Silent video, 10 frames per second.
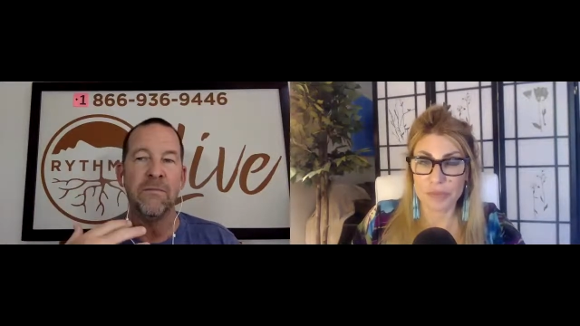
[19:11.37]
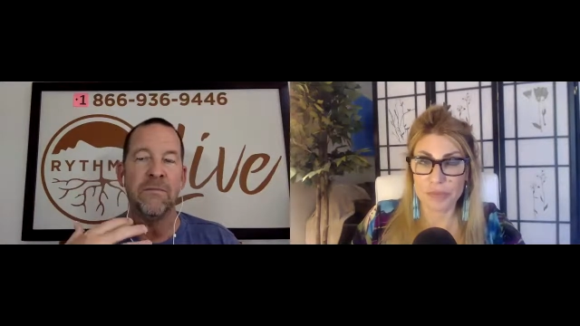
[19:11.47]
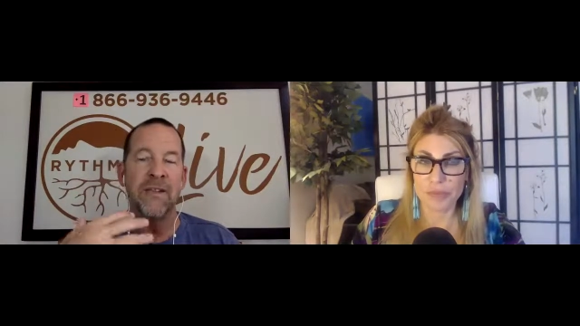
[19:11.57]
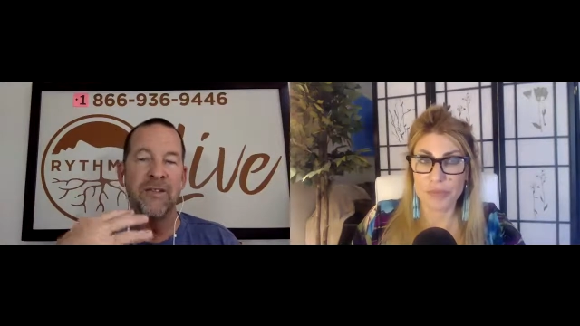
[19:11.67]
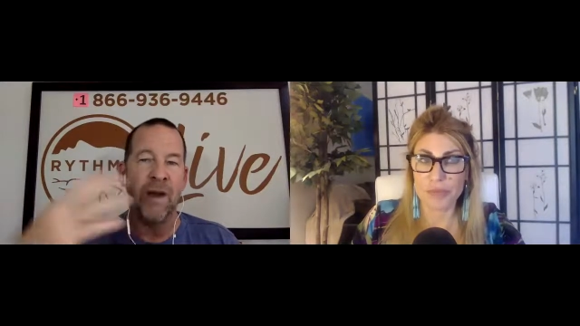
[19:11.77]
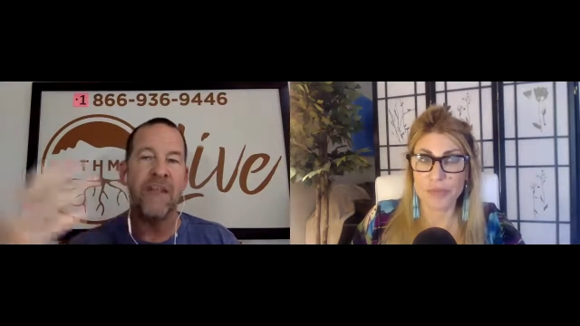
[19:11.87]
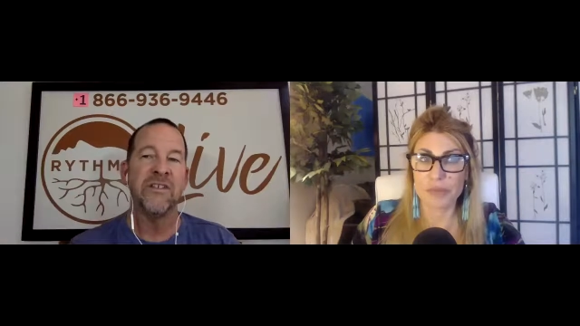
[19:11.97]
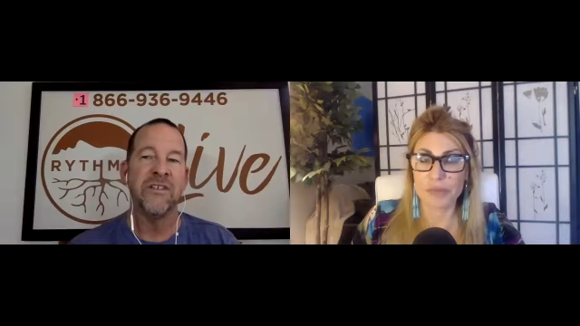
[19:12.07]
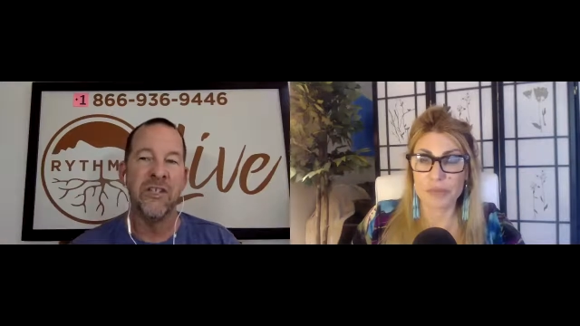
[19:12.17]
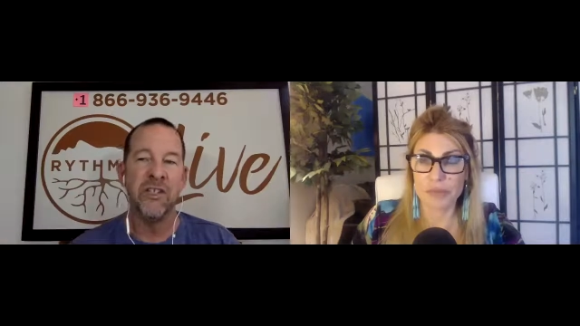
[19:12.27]
Speaker 1: make the right
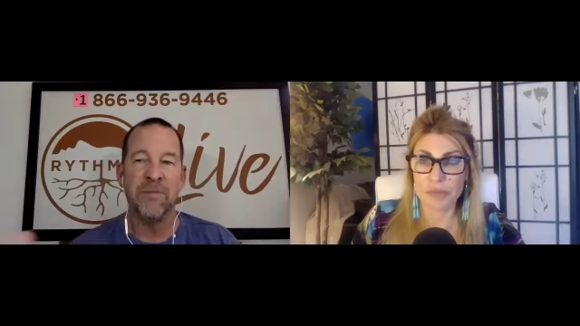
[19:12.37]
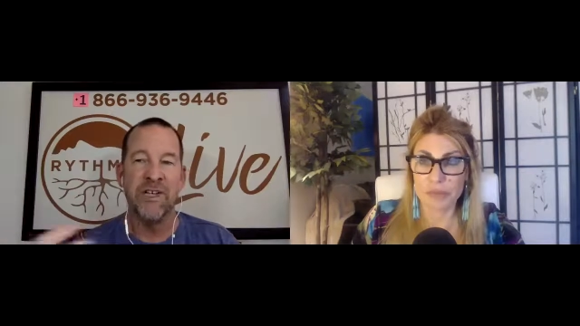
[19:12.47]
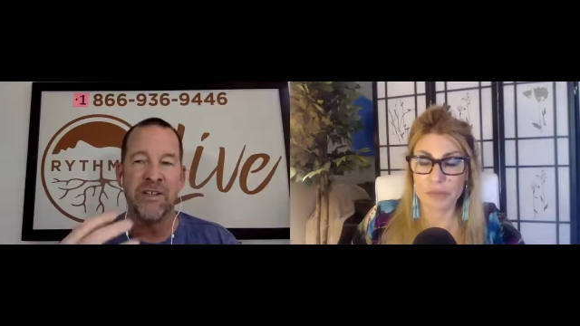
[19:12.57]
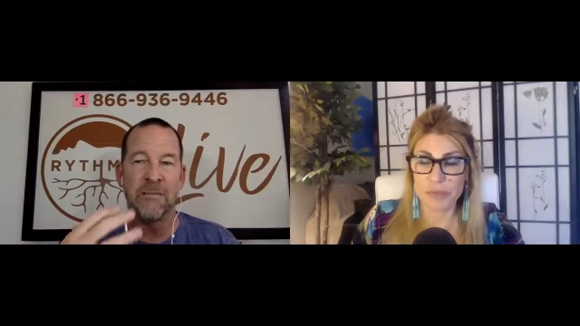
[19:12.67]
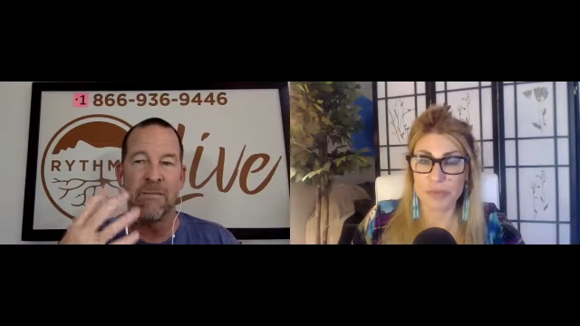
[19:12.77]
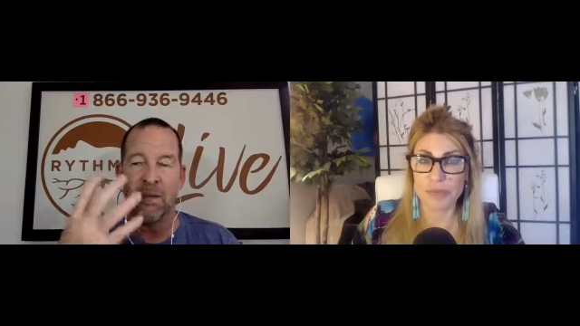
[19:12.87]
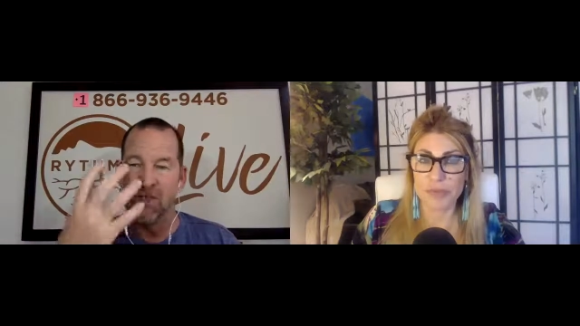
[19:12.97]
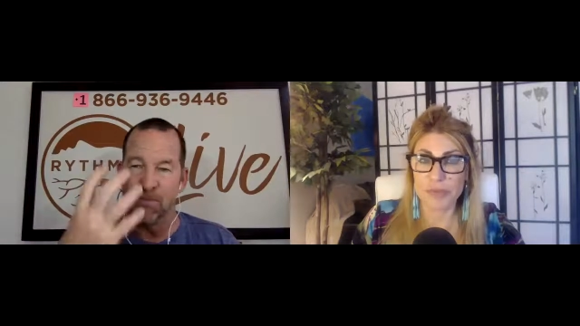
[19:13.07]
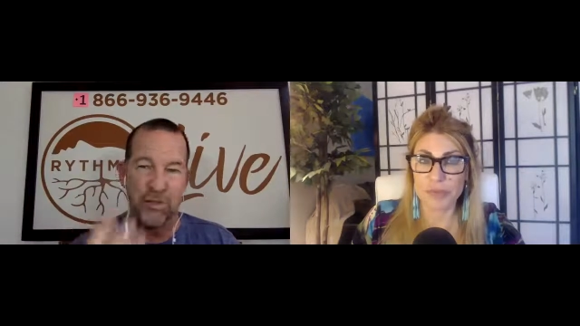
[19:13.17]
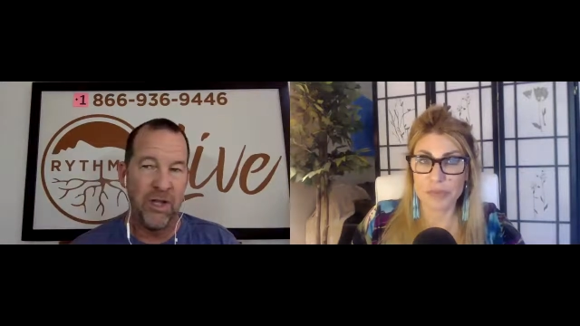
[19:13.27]
decision, because I'm
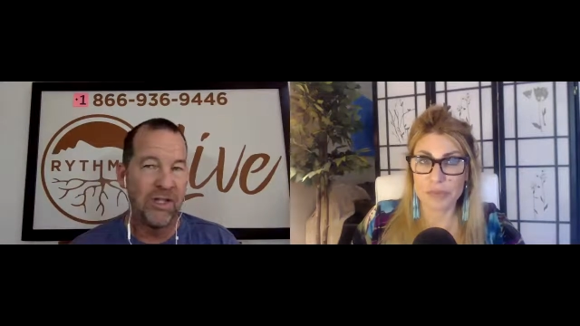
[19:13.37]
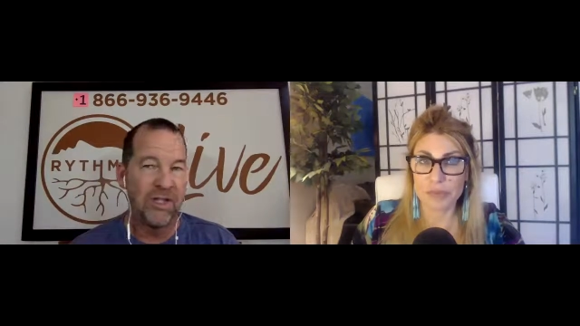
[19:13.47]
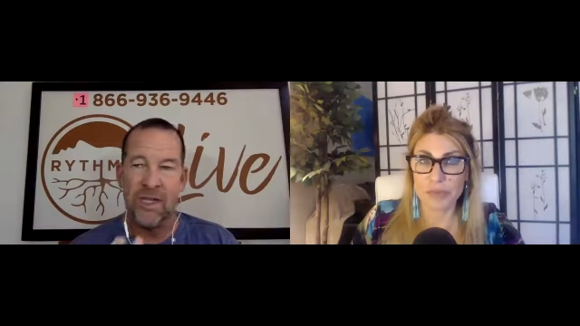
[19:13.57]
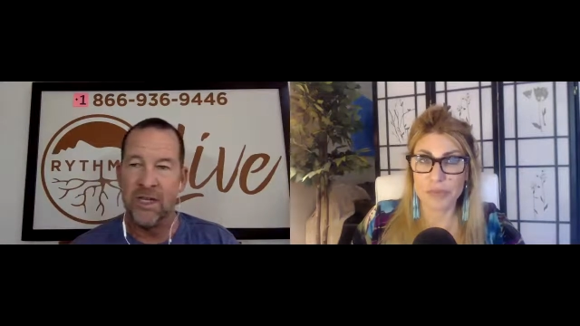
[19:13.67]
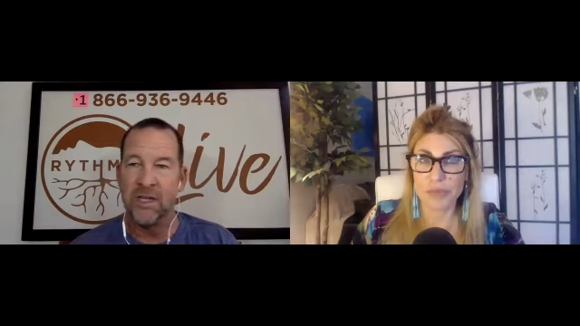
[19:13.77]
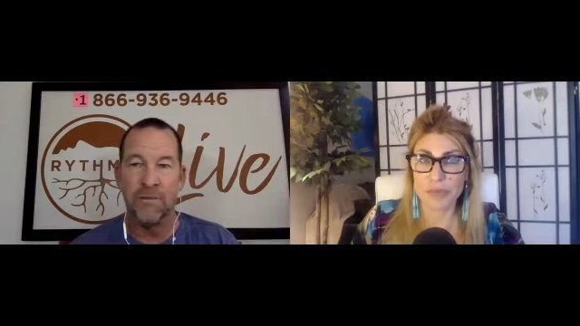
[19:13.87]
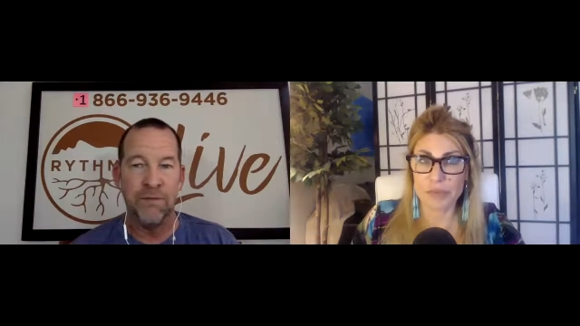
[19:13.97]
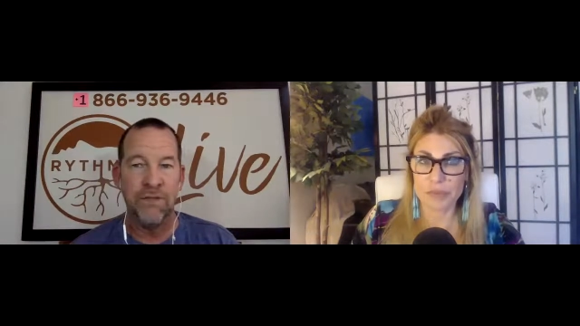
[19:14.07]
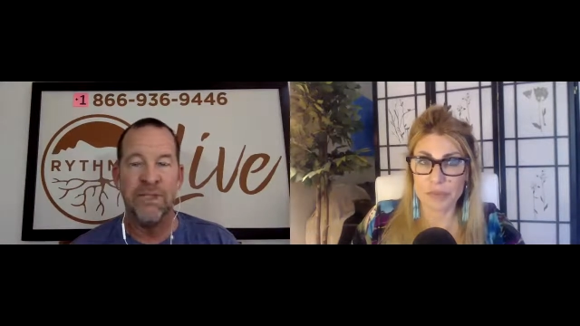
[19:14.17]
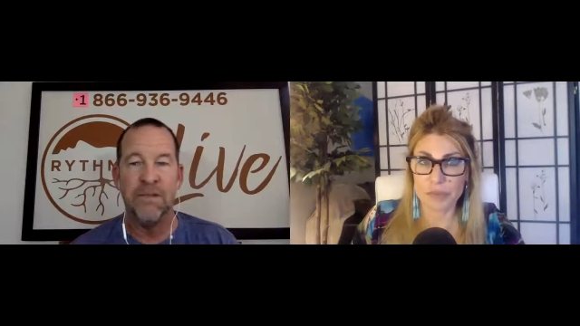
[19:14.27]
just plugged in
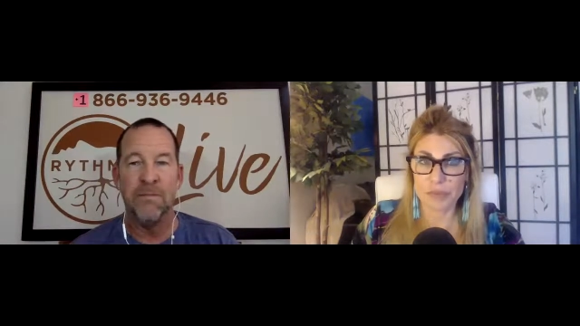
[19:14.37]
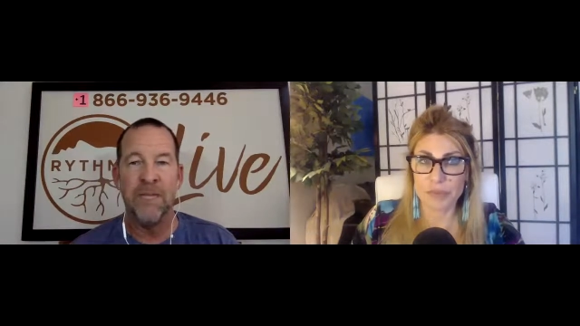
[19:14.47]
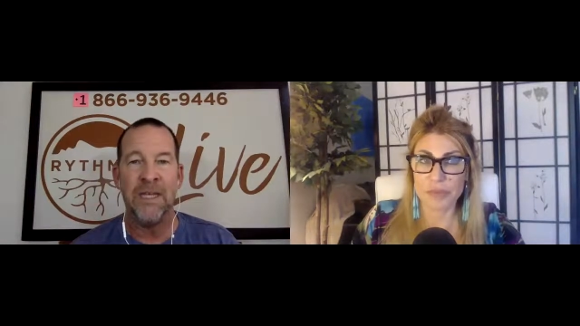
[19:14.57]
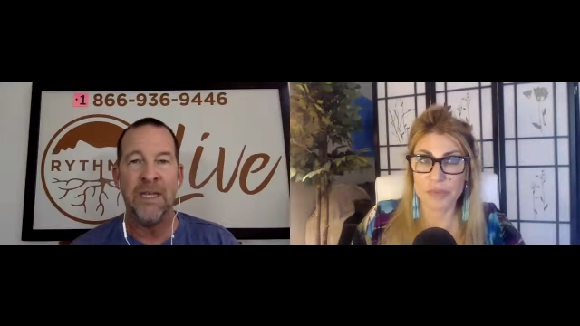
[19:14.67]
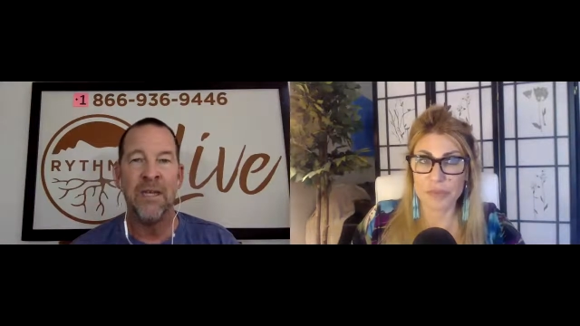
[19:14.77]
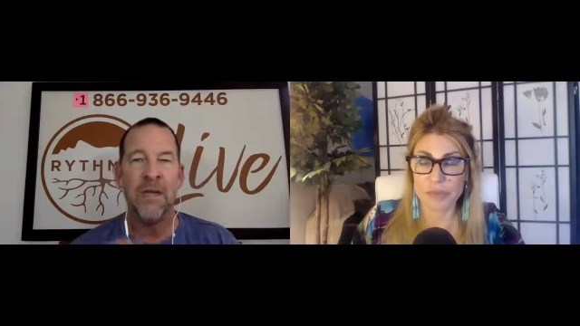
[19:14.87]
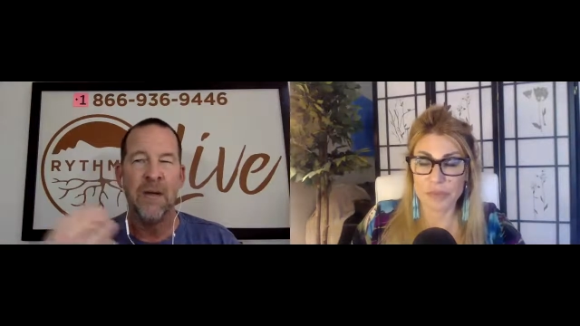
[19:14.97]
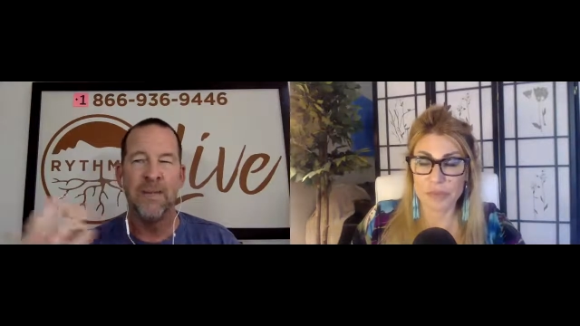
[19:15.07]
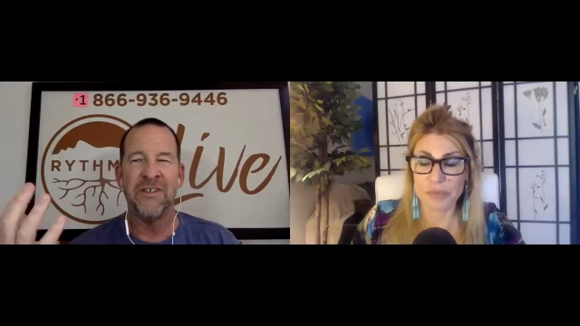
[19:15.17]
completely to me. I'm not